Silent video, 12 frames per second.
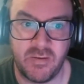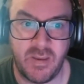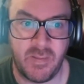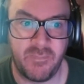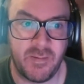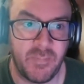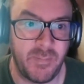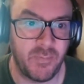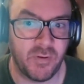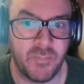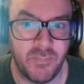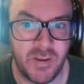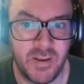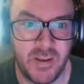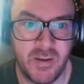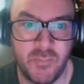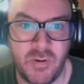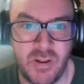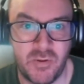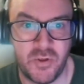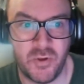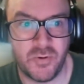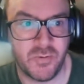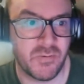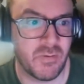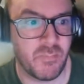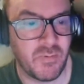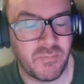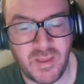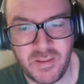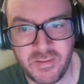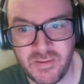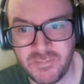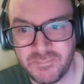and I think people can be reassured with that.